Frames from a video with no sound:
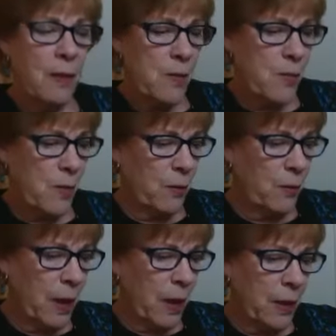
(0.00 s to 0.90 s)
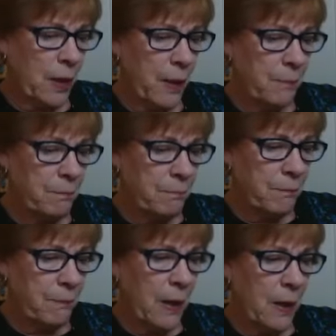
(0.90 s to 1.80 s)
So I
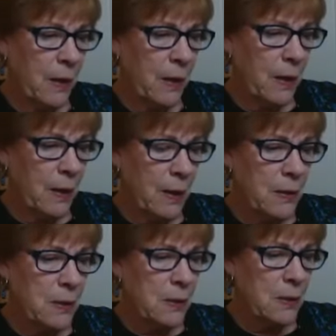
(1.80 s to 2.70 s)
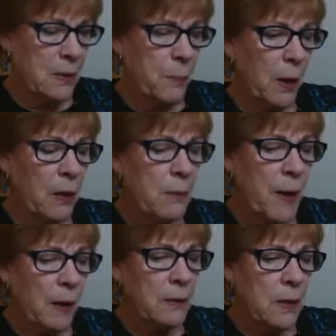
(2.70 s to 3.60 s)
the part
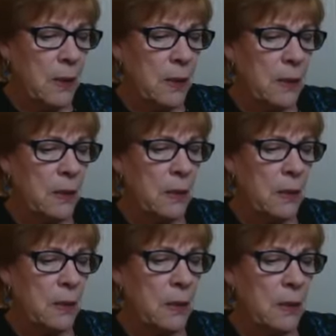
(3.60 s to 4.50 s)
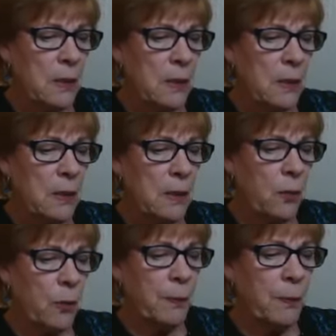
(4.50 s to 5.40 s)
about leading
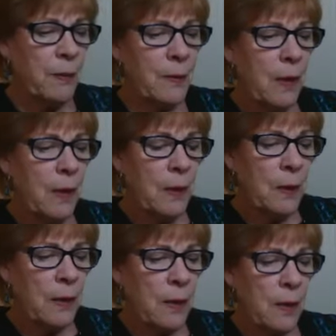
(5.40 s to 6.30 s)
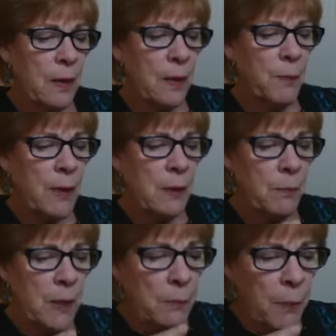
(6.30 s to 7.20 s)
or
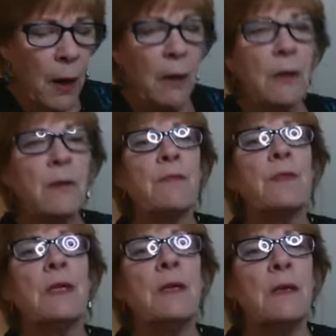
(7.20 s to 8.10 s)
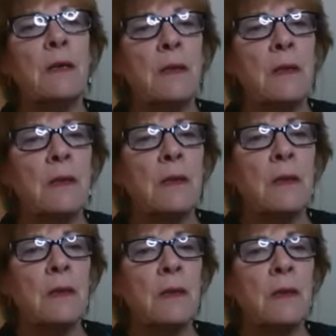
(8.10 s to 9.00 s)
being part of the
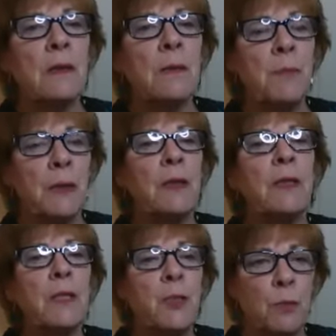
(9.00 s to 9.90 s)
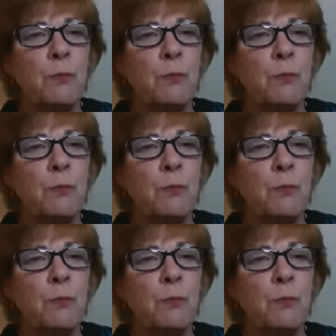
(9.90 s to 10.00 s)
ability to